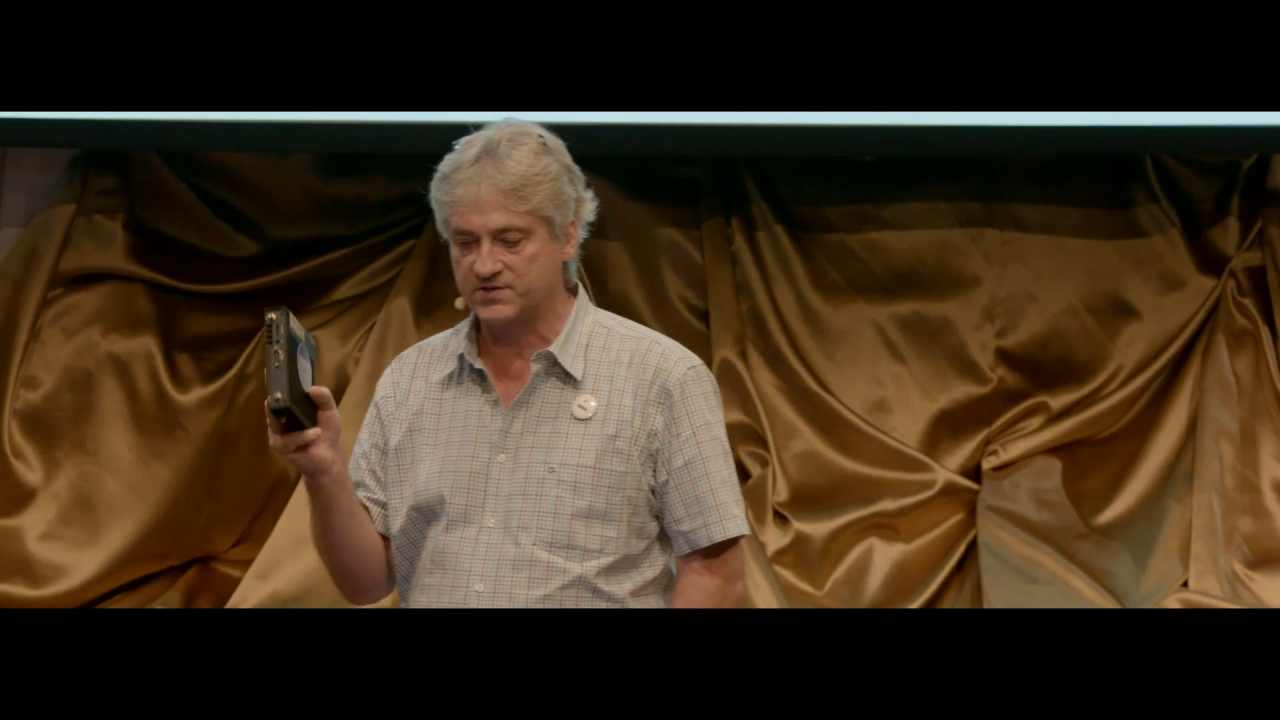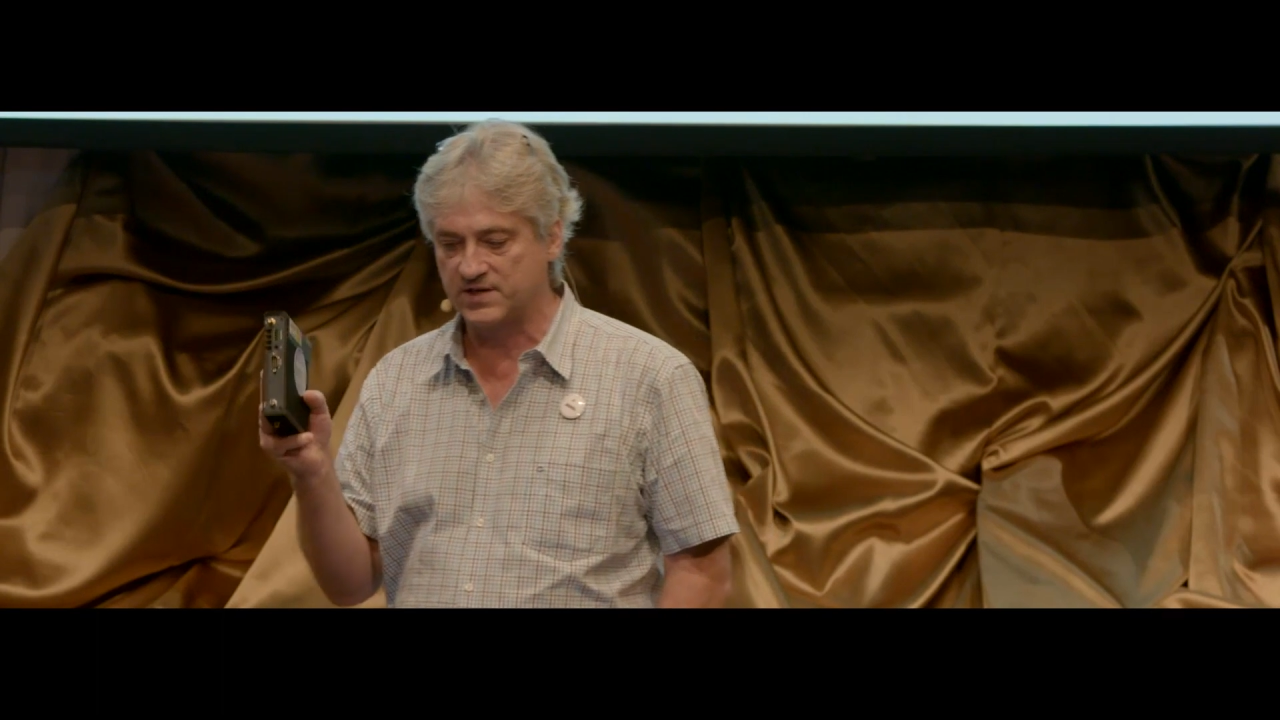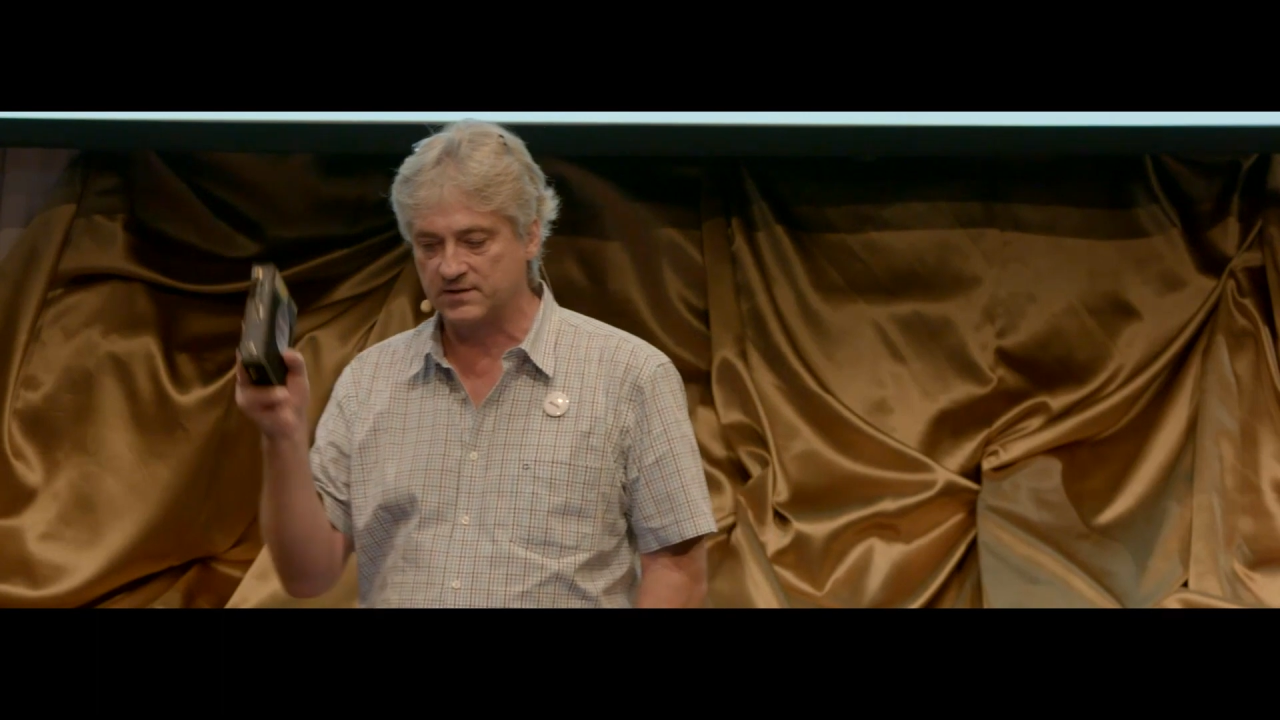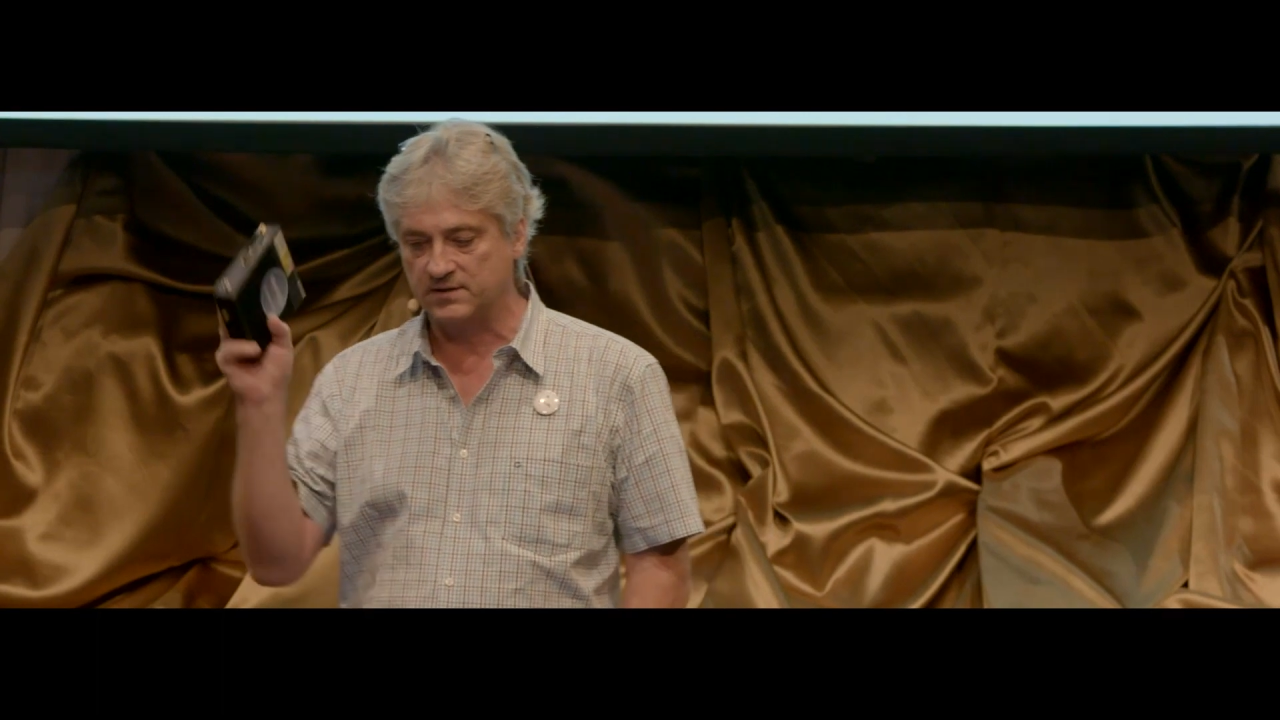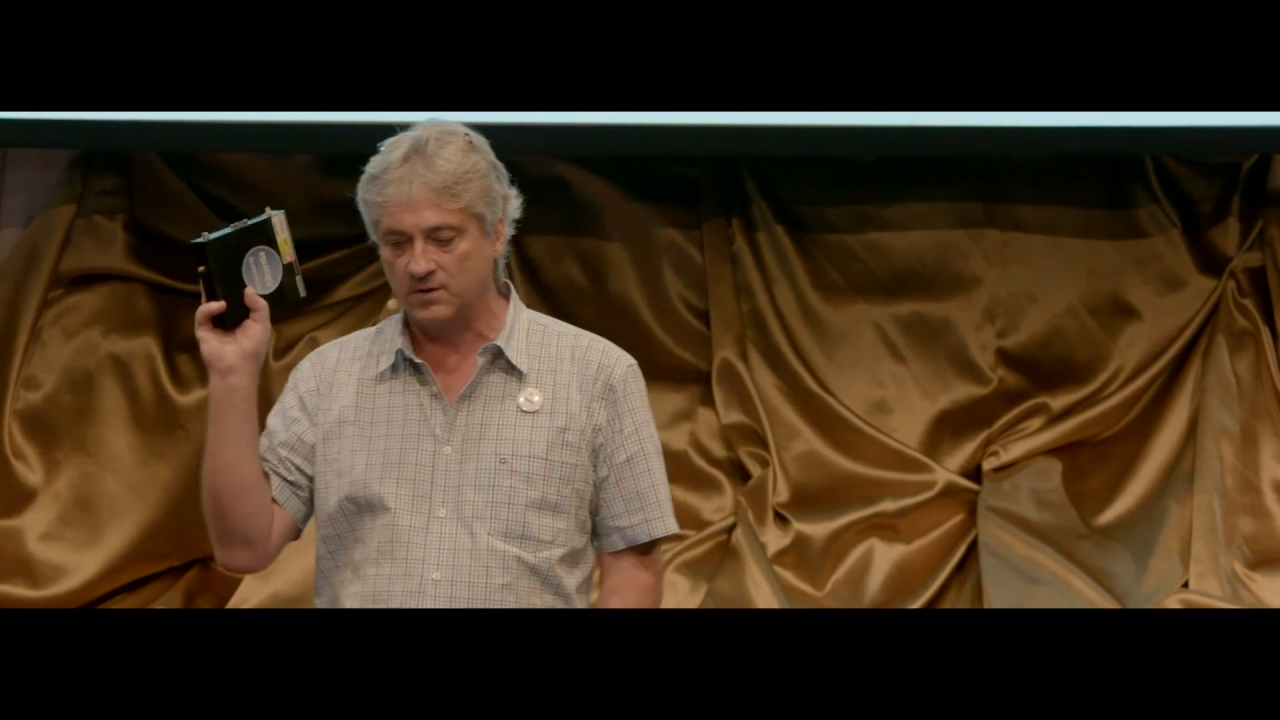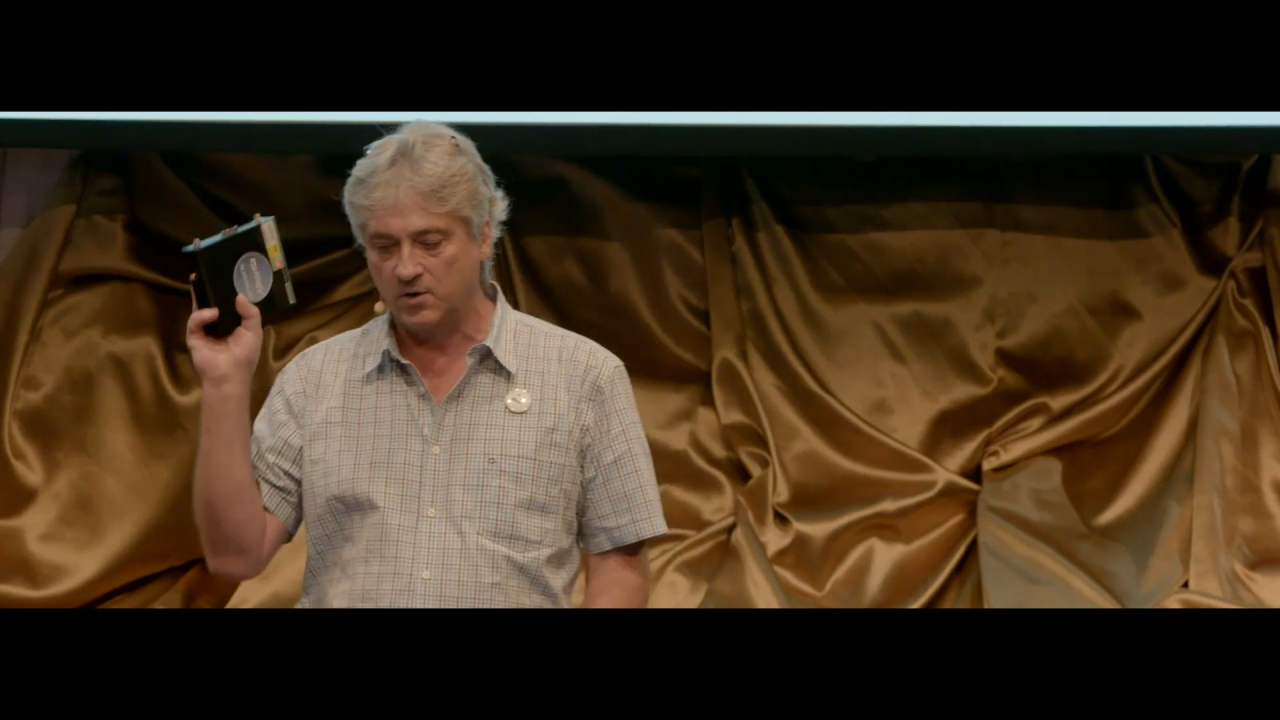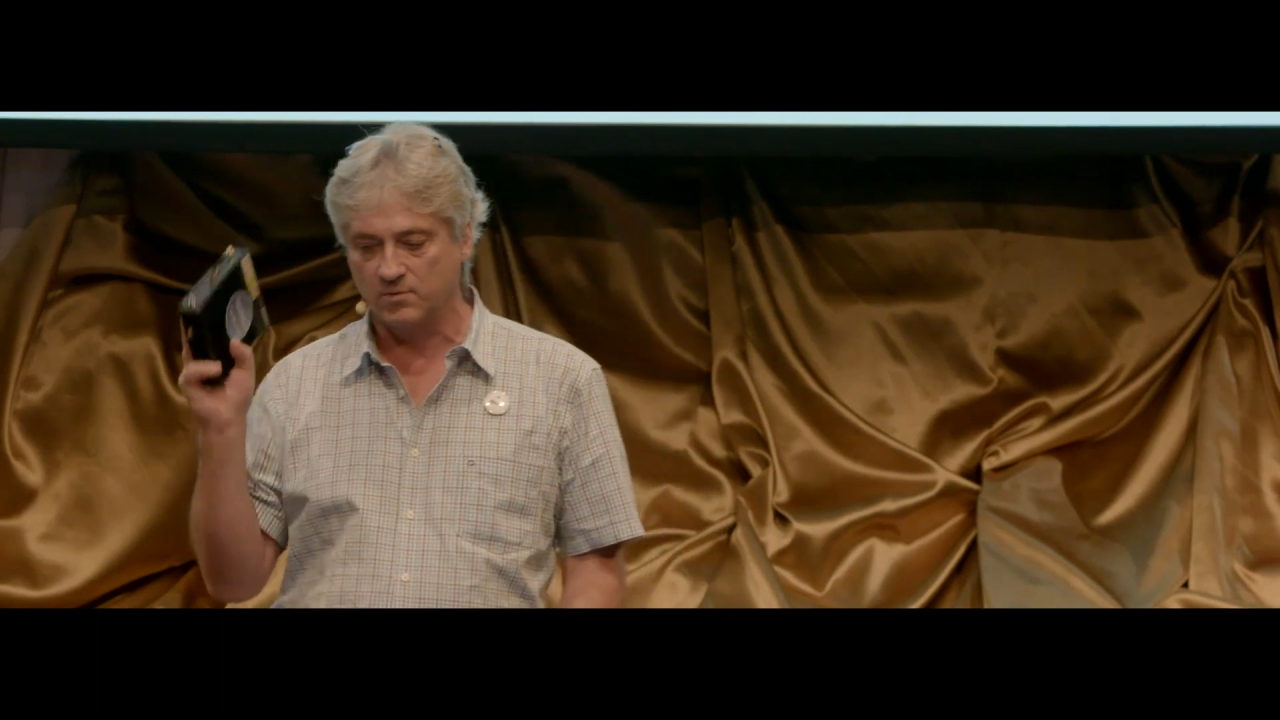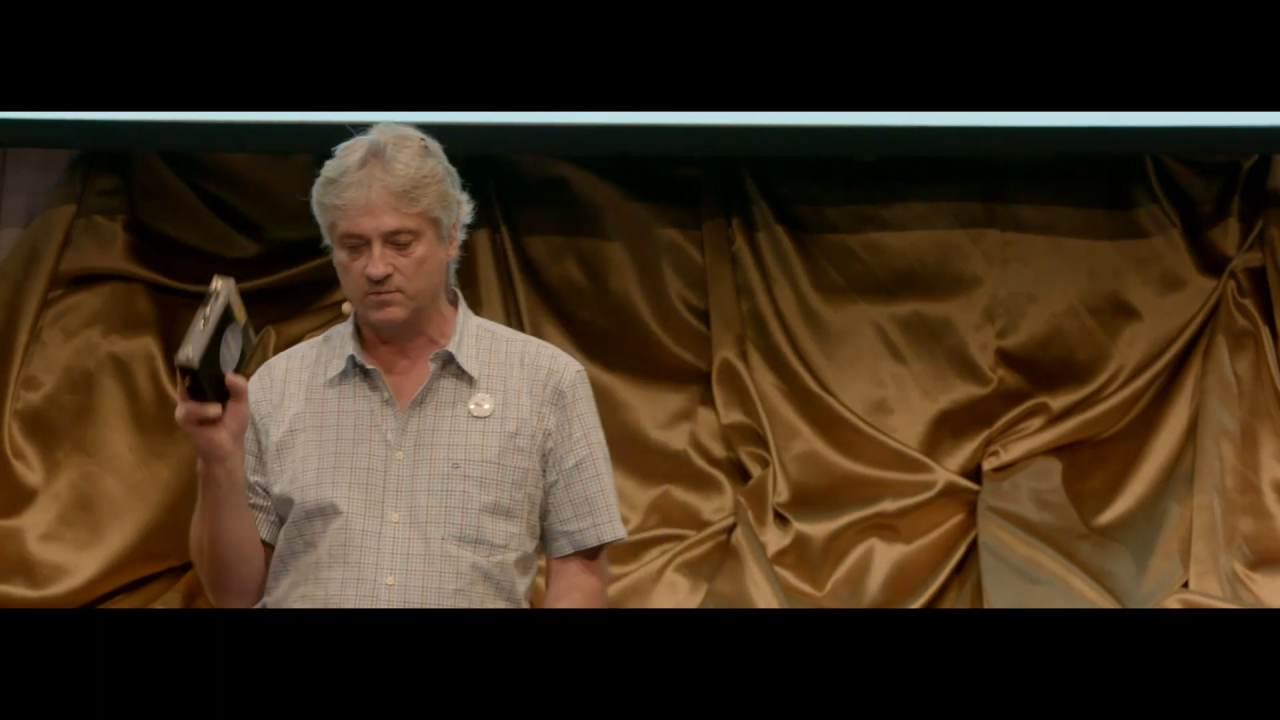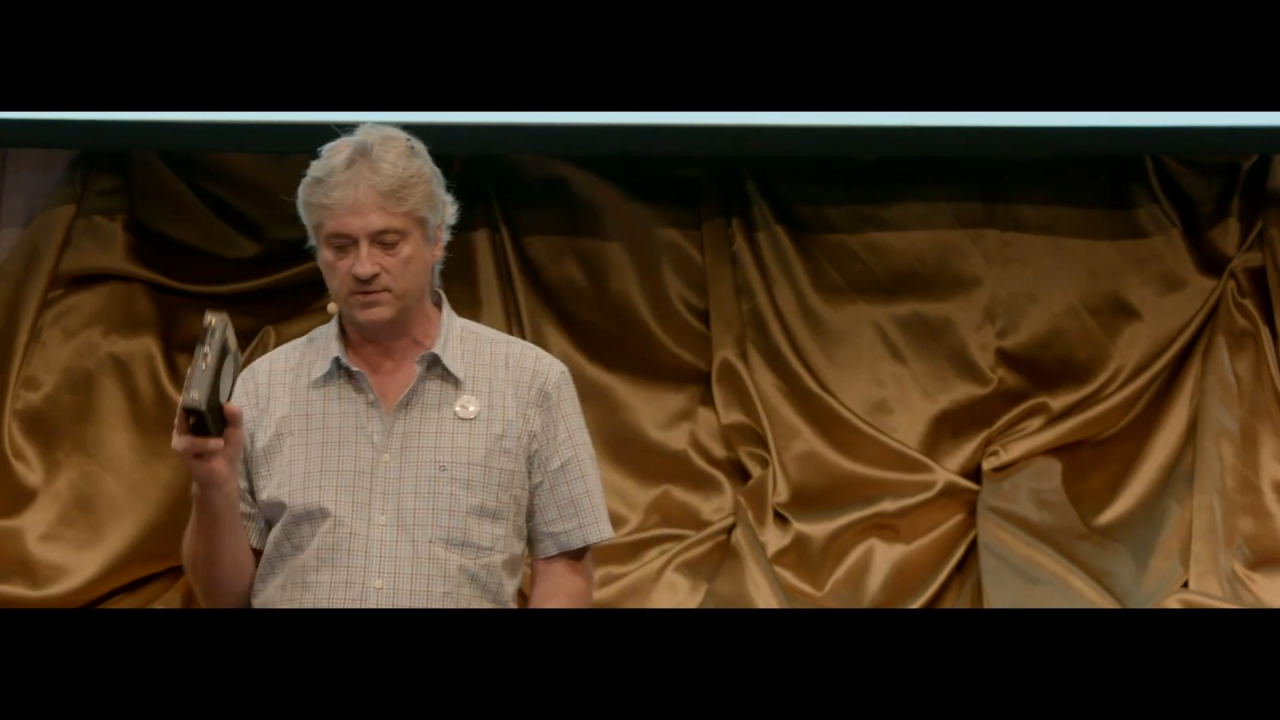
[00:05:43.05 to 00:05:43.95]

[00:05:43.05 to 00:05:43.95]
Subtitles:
sudden, oh,